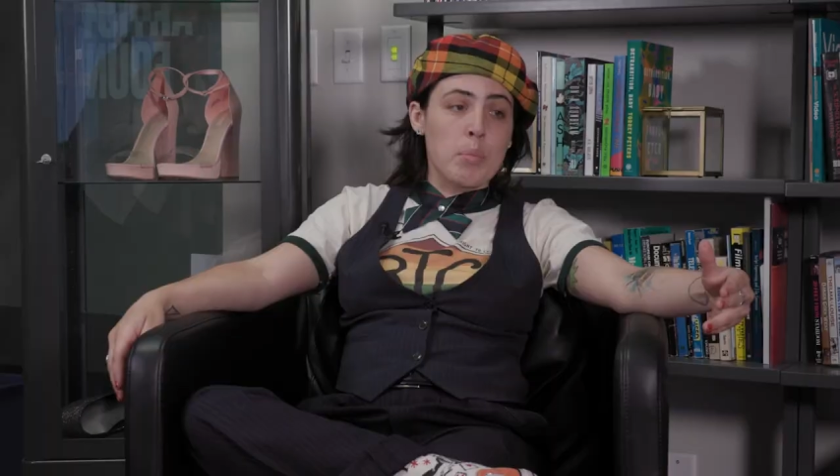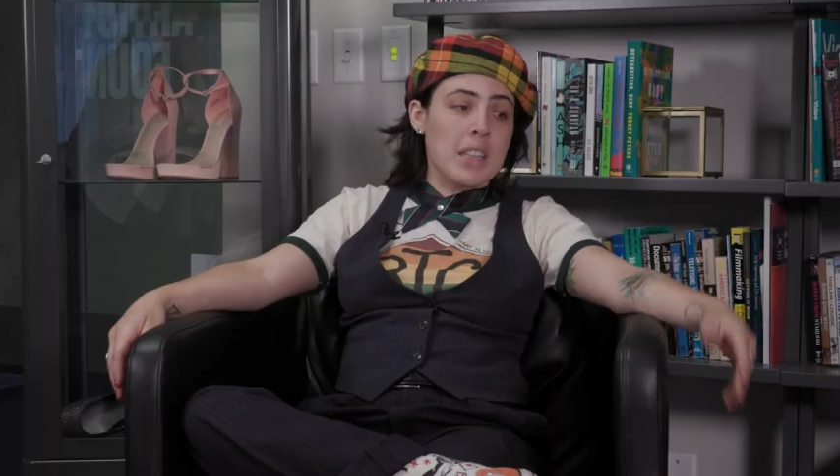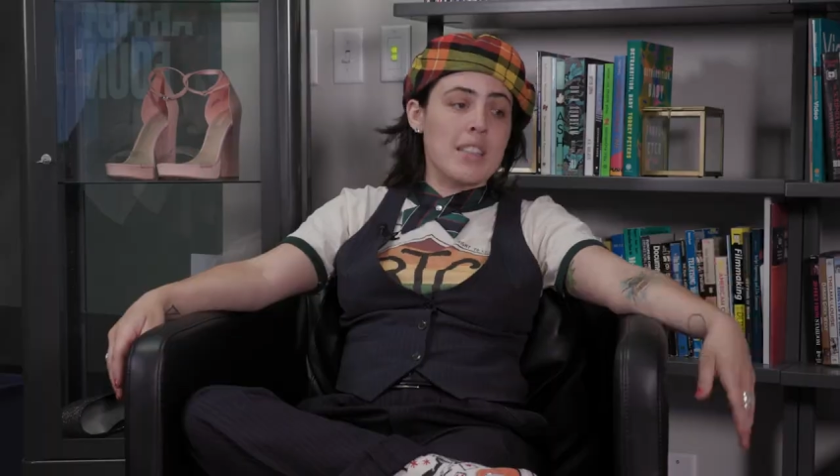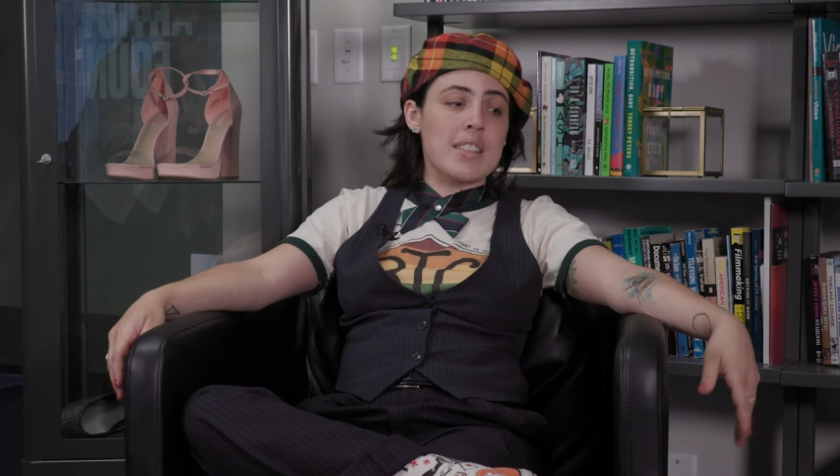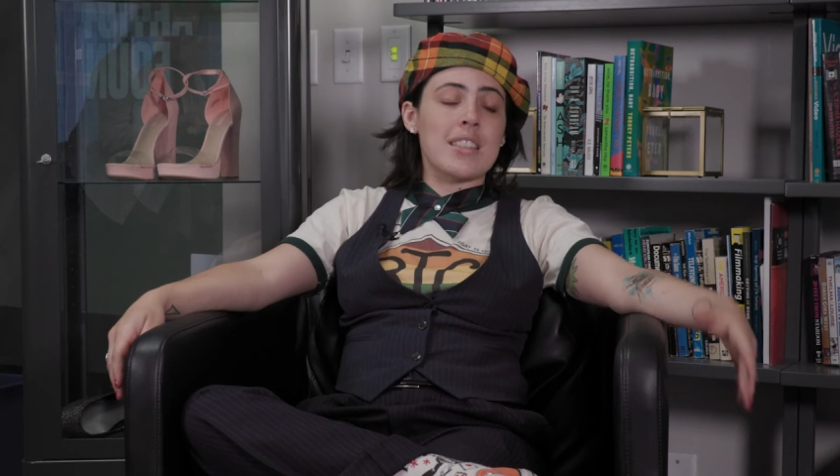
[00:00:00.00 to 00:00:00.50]

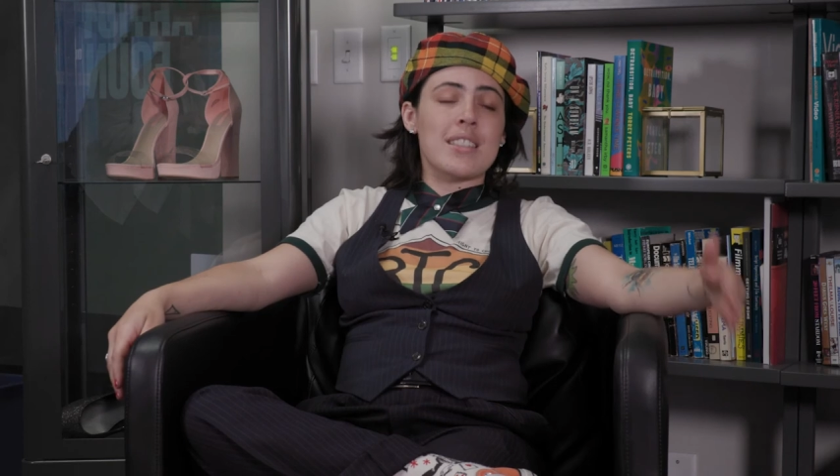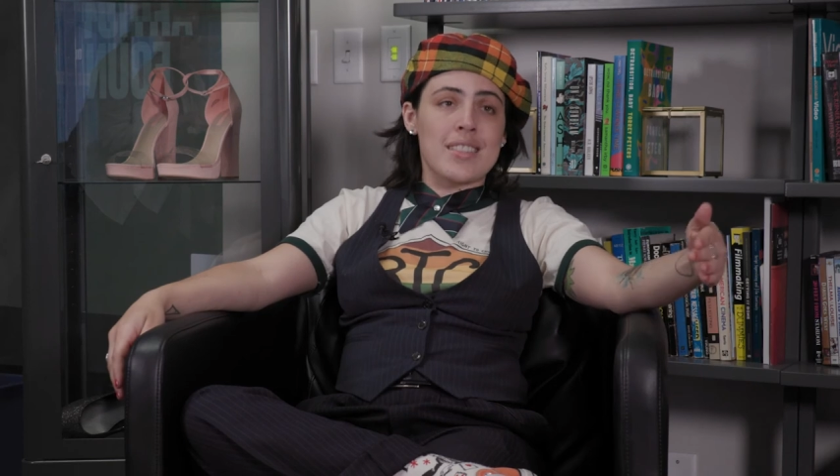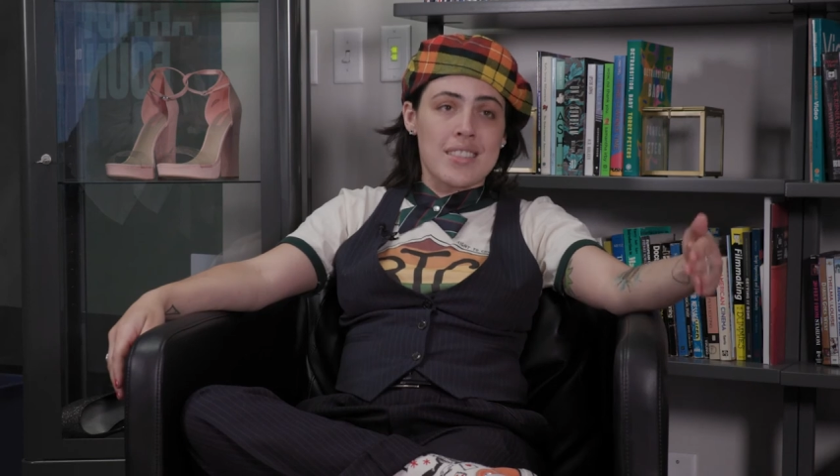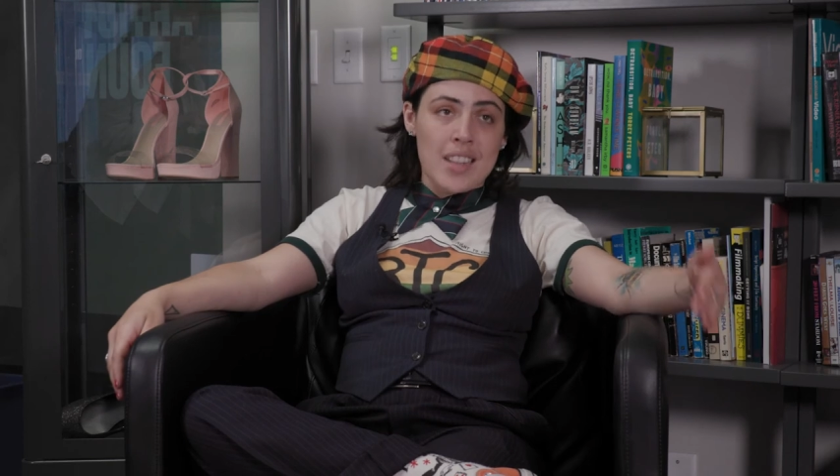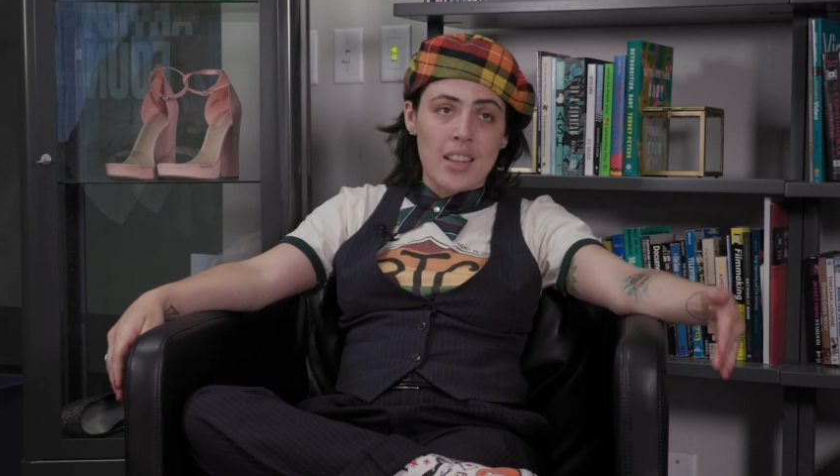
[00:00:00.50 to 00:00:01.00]
because it
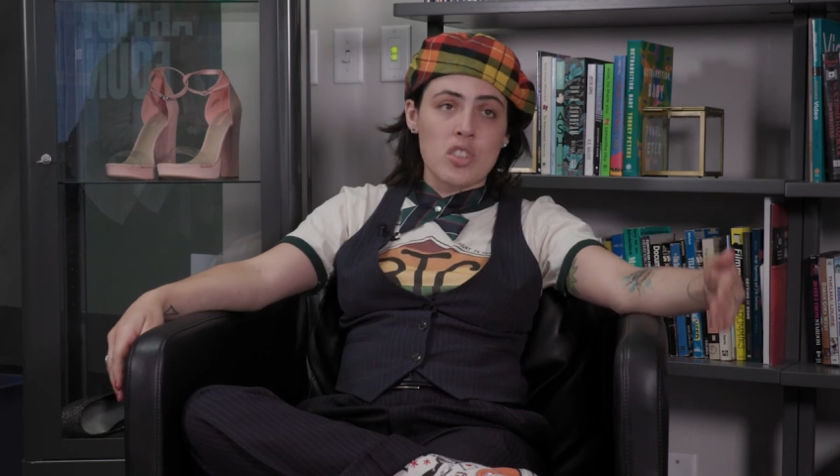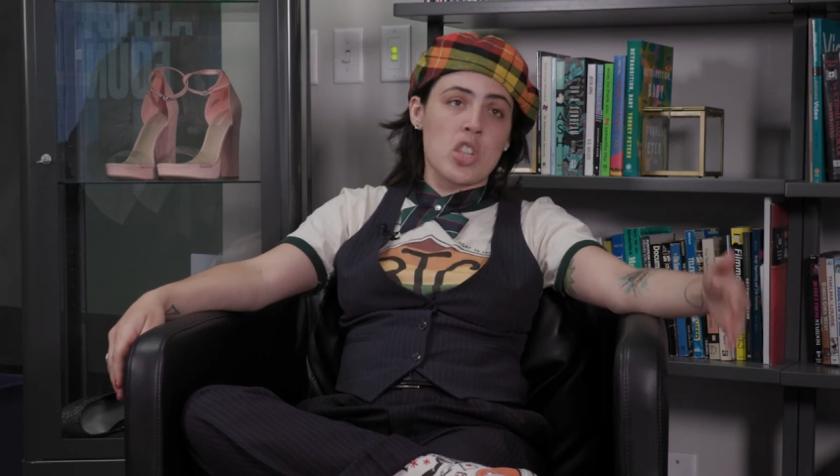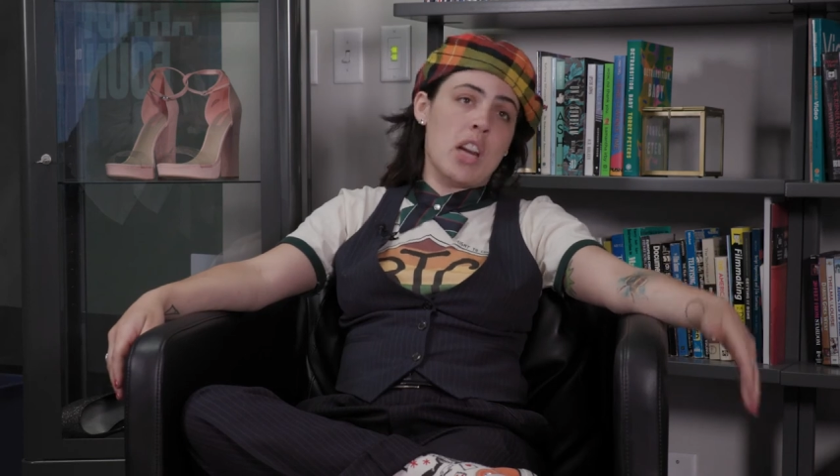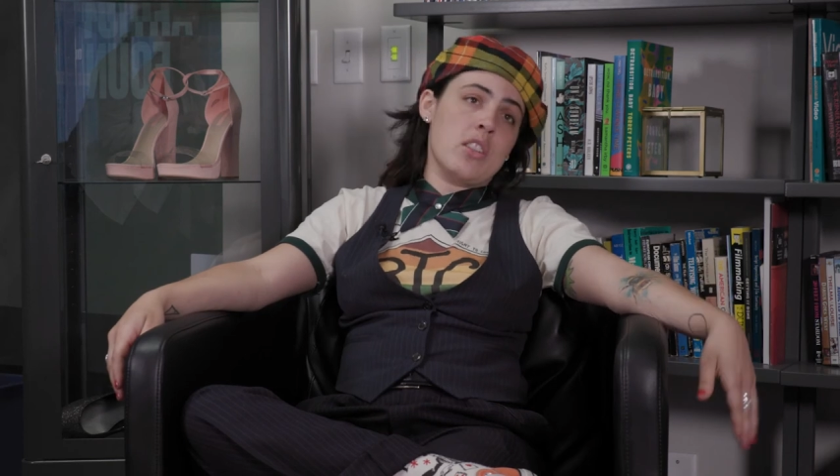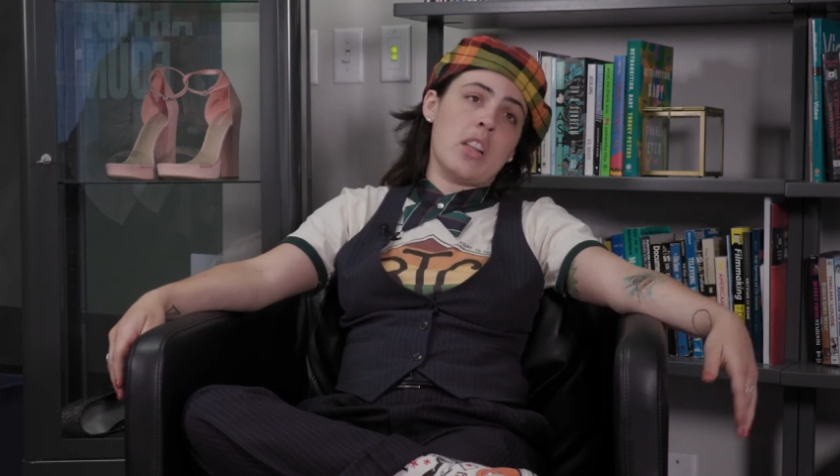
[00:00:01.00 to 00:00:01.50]
does
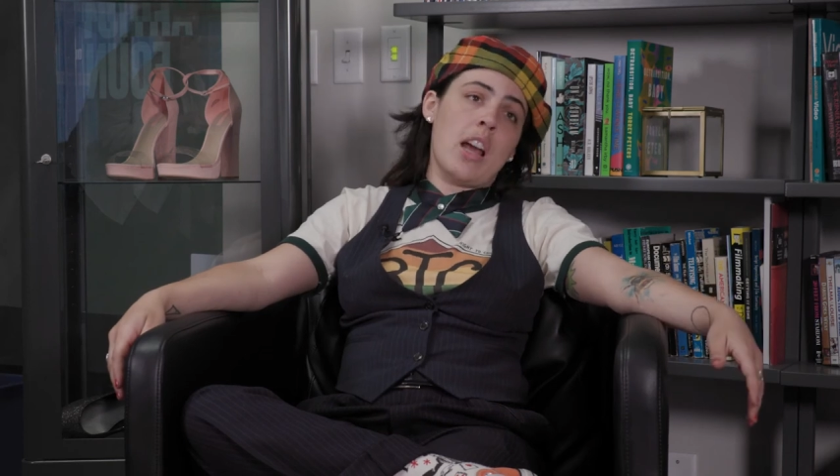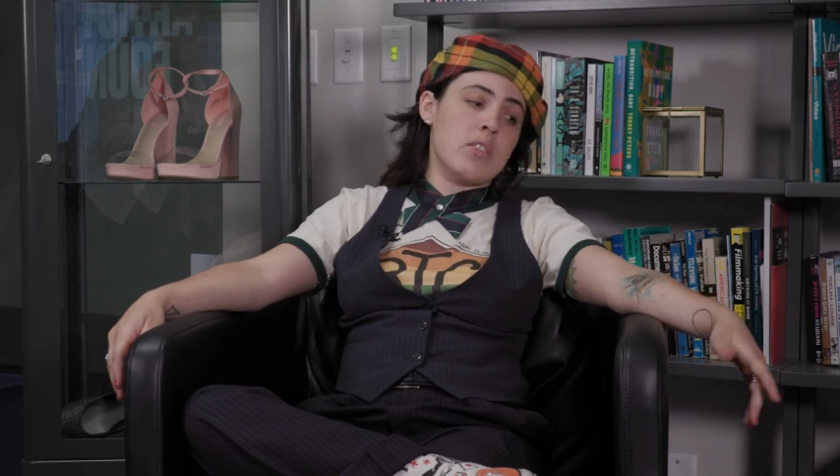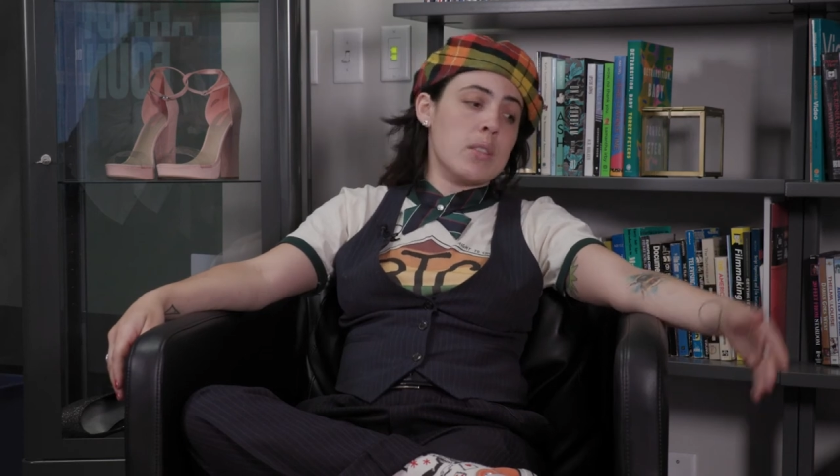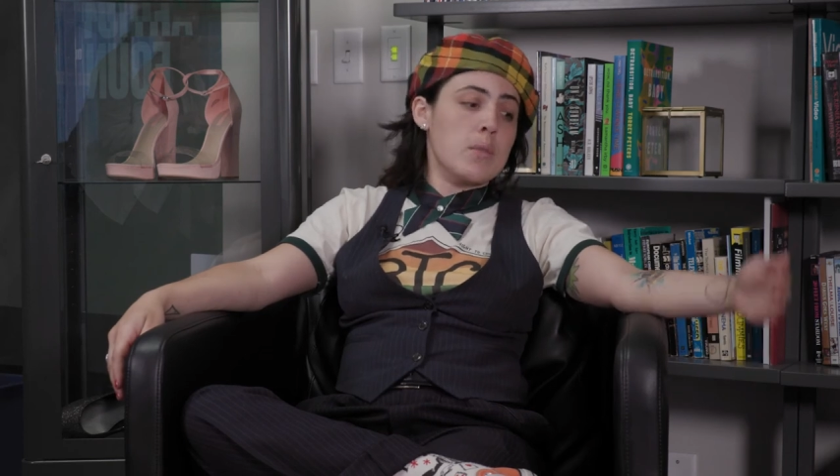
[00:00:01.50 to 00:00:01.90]
change lives,